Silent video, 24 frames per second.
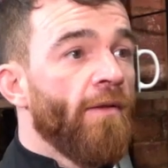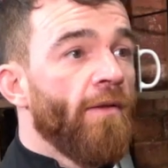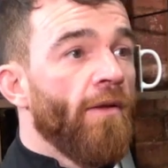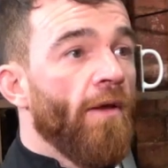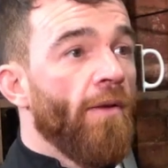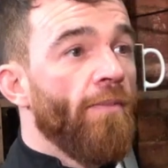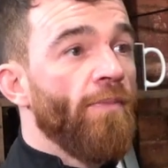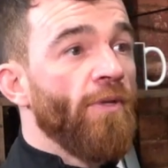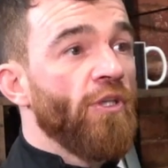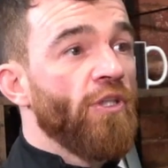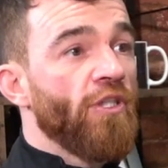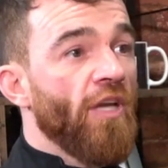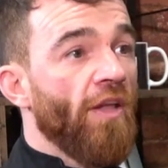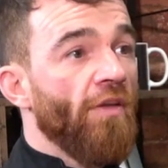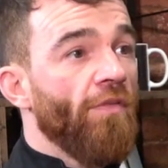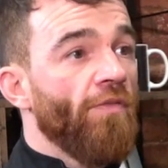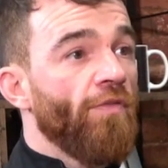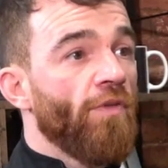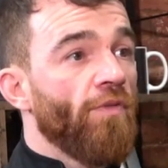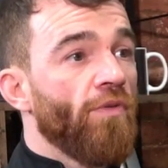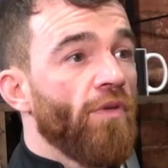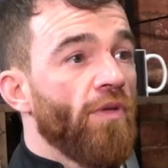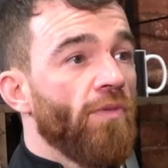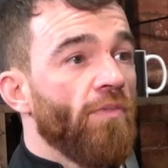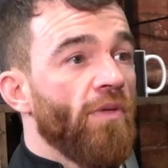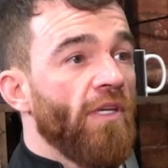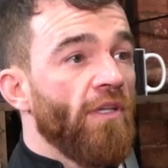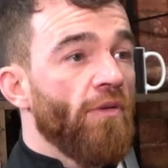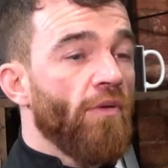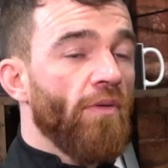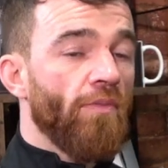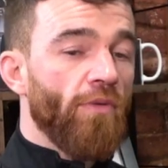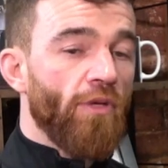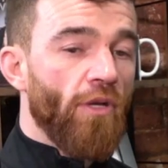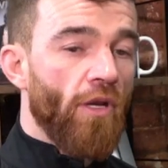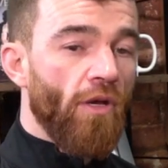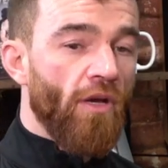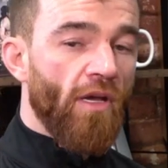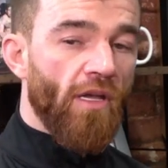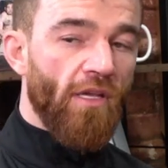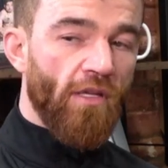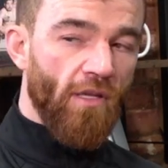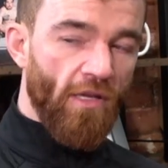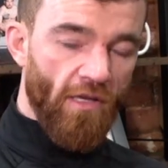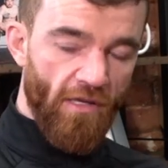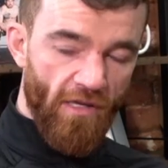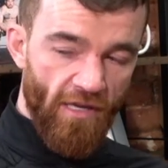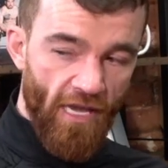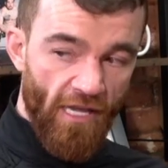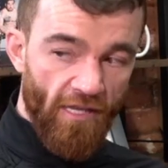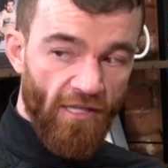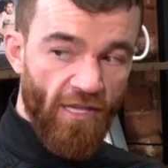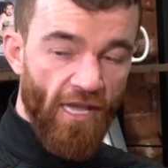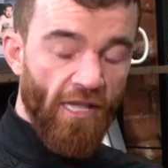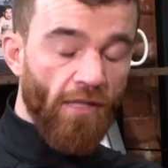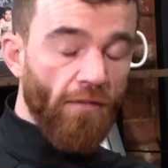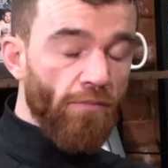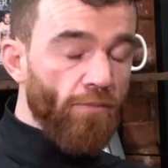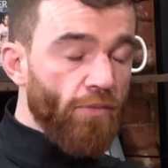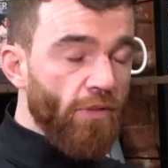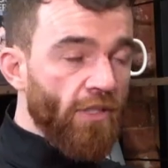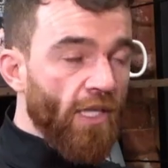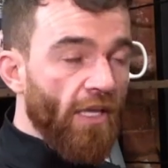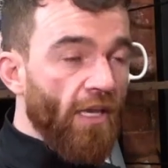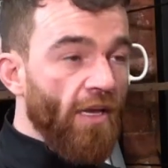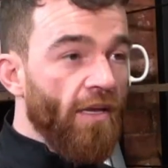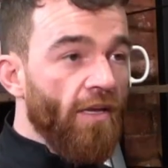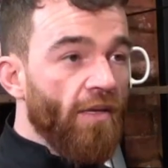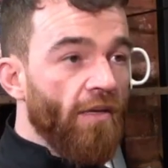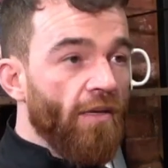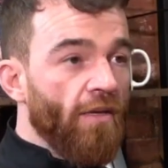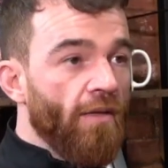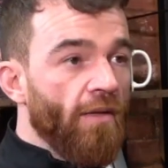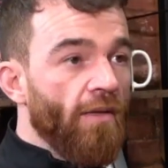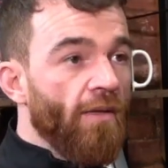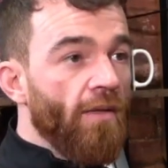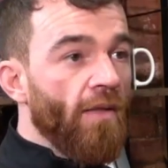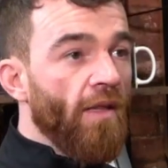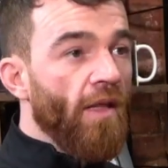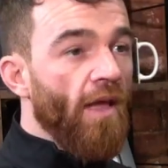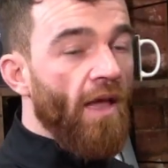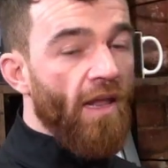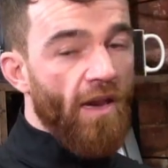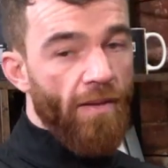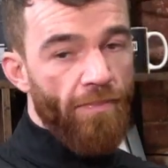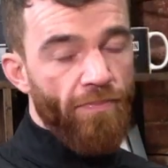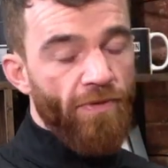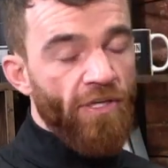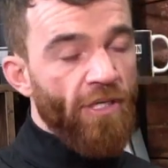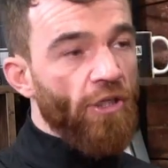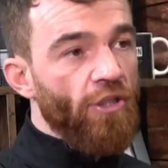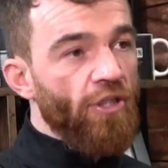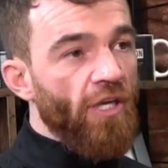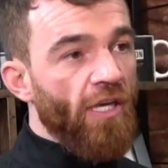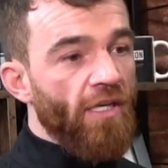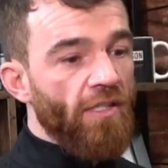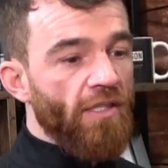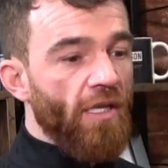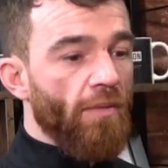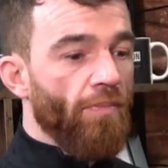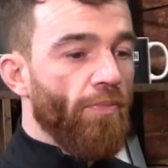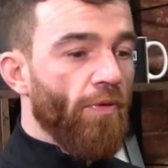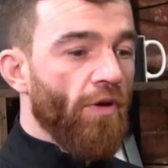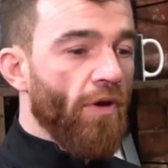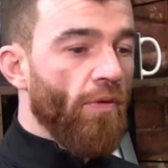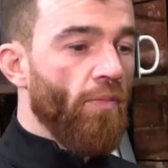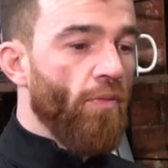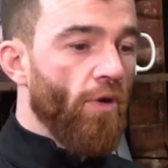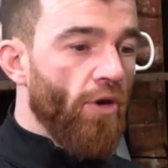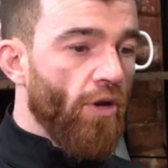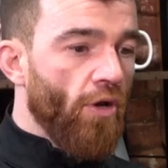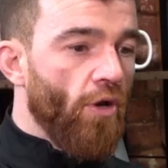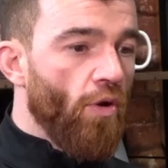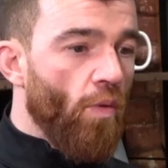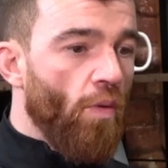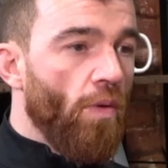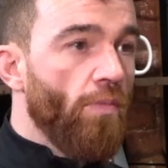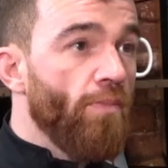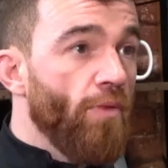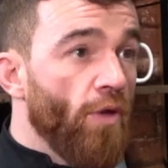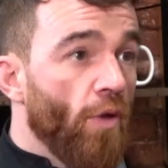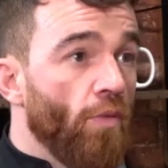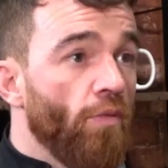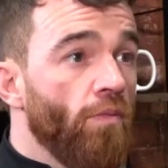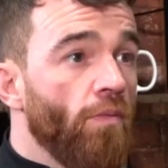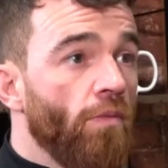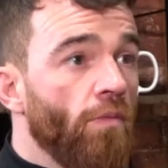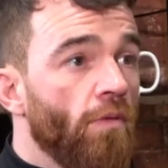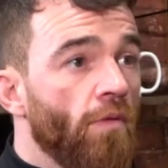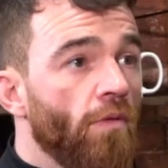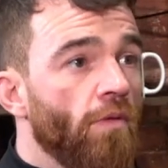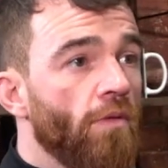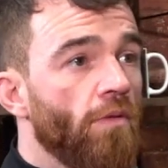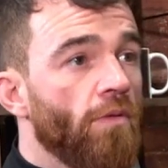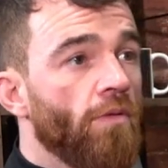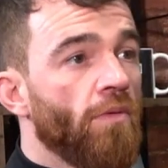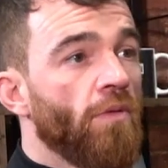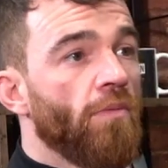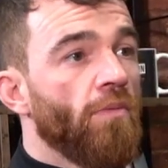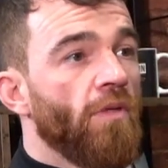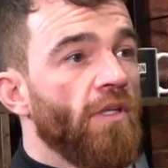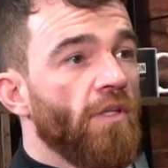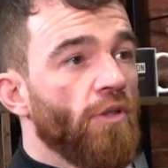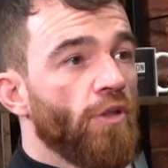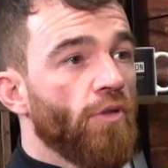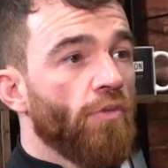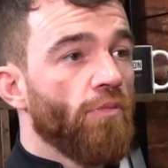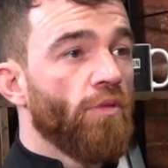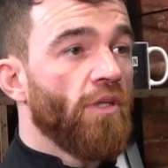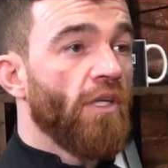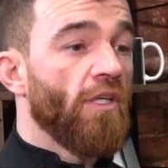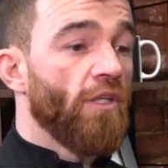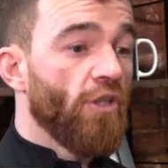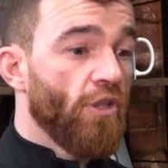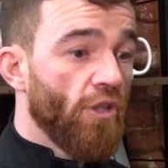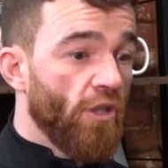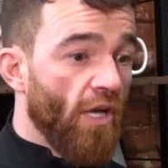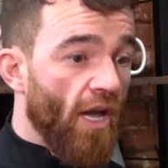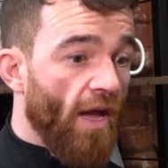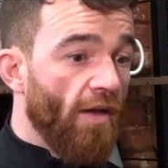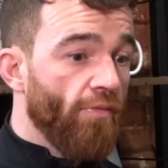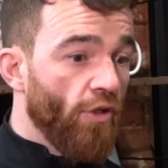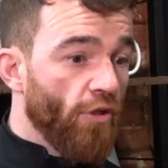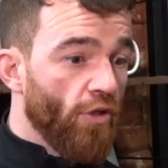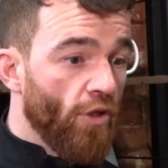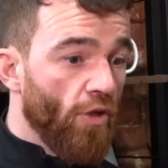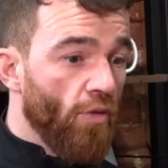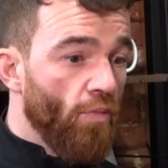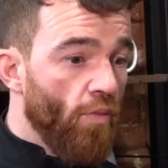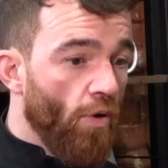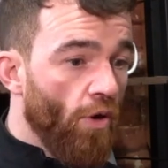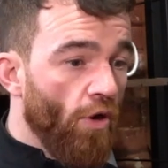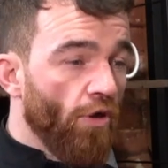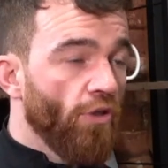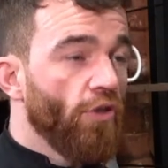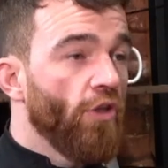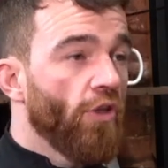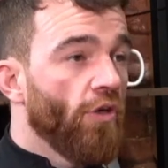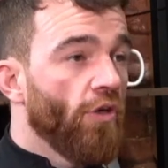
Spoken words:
of myself. You know what I mean? Don't get me wrong, I get the helps there and I appreciate it, but I want to go on my own. You know what I mean? Some things you have to do on your